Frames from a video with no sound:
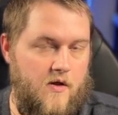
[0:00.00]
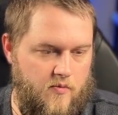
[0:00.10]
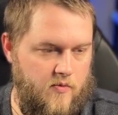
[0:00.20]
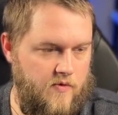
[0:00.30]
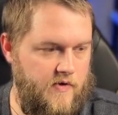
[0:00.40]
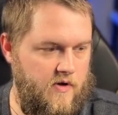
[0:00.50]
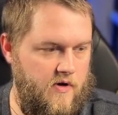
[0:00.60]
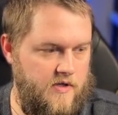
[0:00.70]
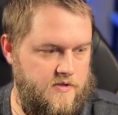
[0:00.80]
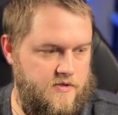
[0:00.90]
Moving
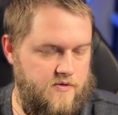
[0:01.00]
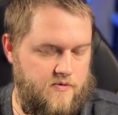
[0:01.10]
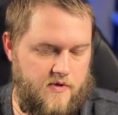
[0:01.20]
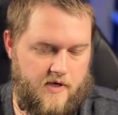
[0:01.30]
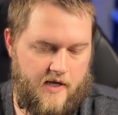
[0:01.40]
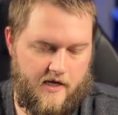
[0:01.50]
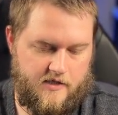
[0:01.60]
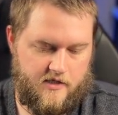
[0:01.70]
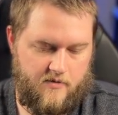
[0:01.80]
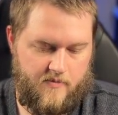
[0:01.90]
on to the
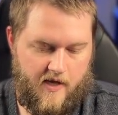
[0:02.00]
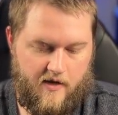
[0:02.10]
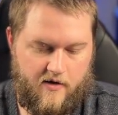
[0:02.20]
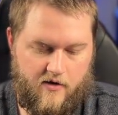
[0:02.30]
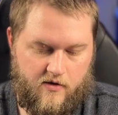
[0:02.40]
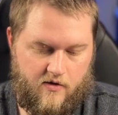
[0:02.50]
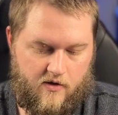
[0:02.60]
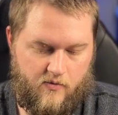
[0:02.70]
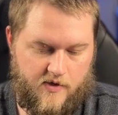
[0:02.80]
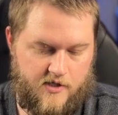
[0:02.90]
next command,
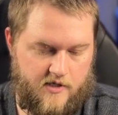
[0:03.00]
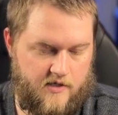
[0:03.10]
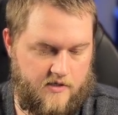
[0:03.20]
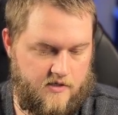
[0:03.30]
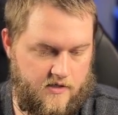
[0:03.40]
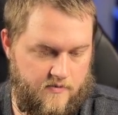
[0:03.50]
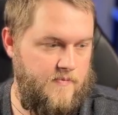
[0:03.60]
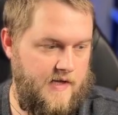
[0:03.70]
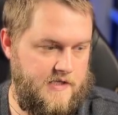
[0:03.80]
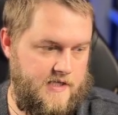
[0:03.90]
which is
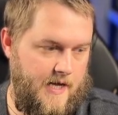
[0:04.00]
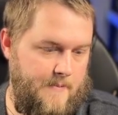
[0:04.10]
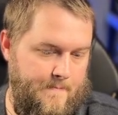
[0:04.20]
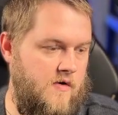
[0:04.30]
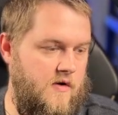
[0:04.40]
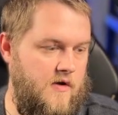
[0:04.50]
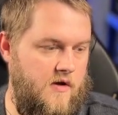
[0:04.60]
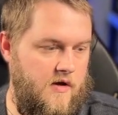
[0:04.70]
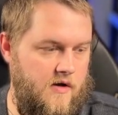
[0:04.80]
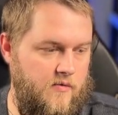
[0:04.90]
netstat.
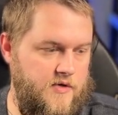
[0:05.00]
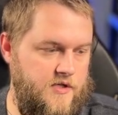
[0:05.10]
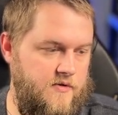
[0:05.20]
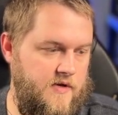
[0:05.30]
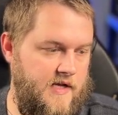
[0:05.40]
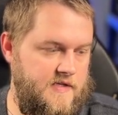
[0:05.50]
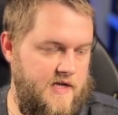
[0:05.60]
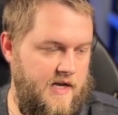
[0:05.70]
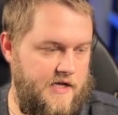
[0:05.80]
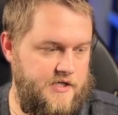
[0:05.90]
We'll just do a
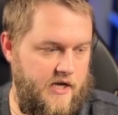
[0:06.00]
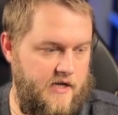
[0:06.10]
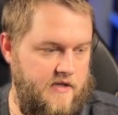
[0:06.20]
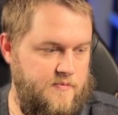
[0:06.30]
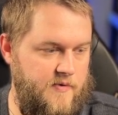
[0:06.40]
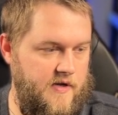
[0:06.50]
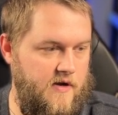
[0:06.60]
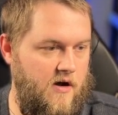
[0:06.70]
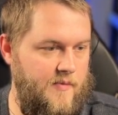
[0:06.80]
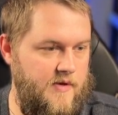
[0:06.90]
netstat-a. That's pretty
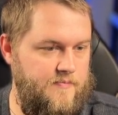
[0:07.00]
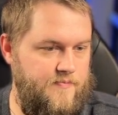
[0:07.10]
common.